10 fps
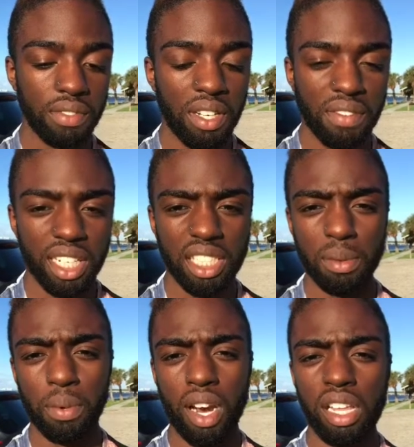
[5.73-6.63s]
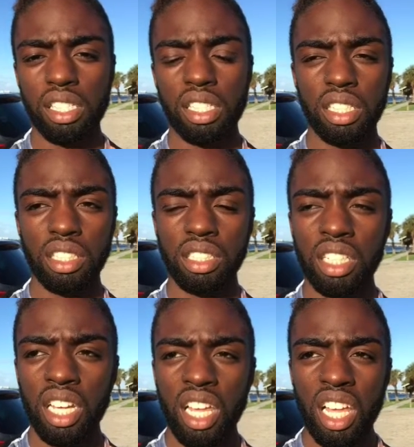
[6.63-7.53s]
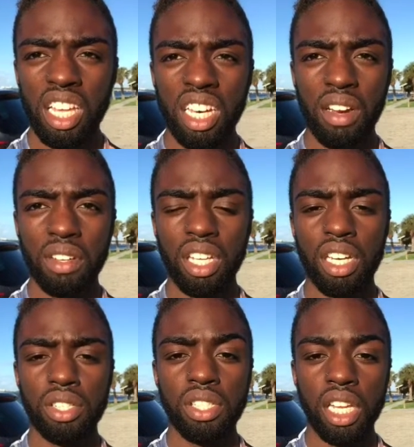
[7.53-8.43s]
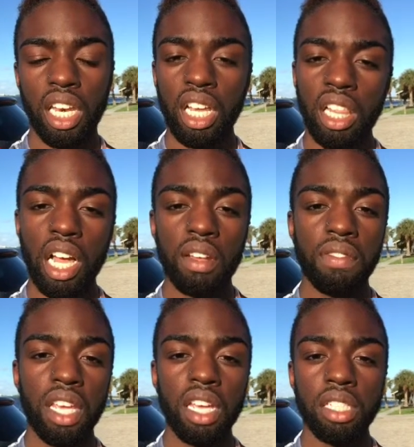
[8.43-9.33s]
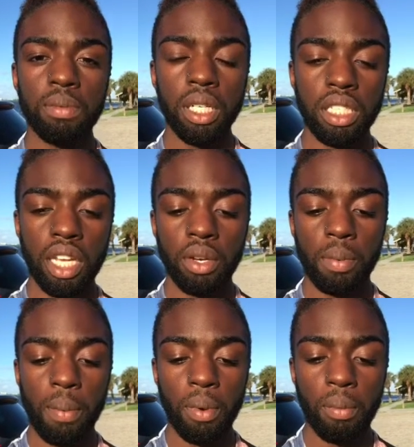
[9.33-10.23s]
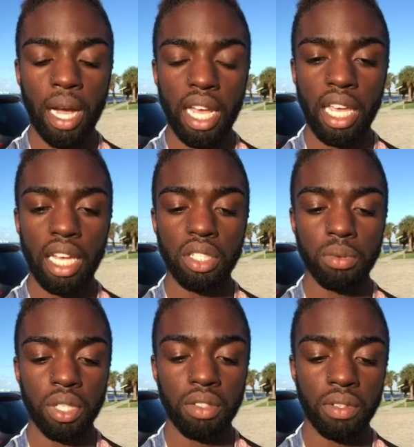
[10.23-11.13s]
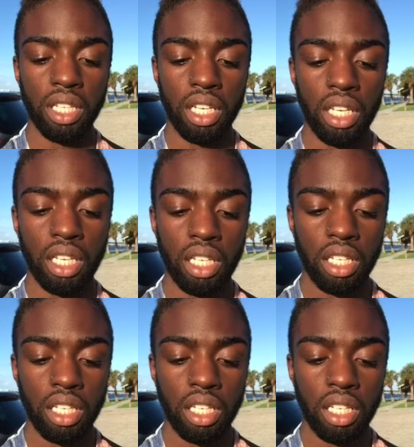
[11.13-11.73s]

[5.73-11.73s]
felt very suppressed and not really understanding a lot of things because I knew people my age weren't really